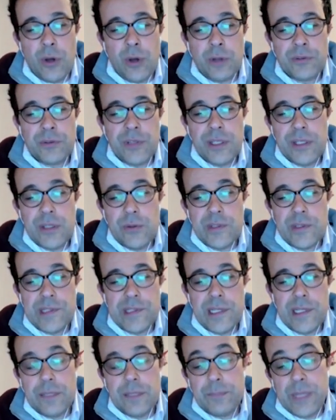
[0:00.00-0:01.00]

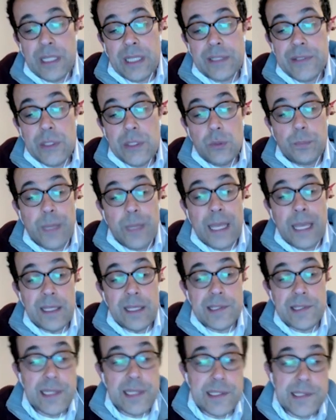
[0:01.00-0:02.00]
continuously built new
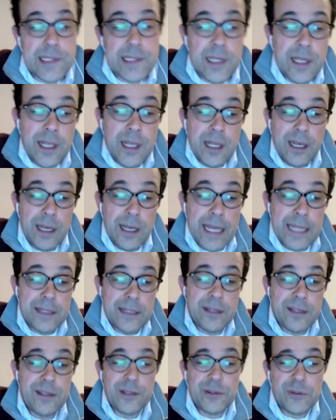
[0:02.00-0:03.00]
palaces led